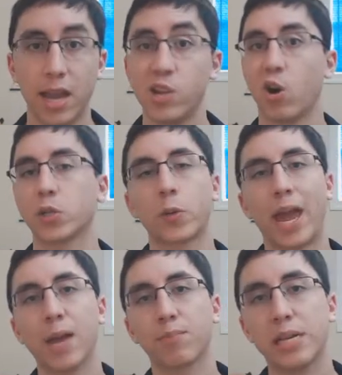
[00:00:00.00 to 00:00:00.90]
You also
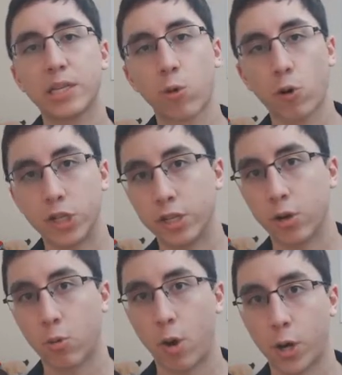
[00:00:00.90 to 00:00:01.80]
can't place torches
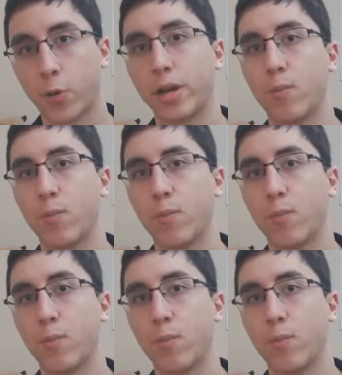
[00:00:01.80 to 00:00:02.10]
underwater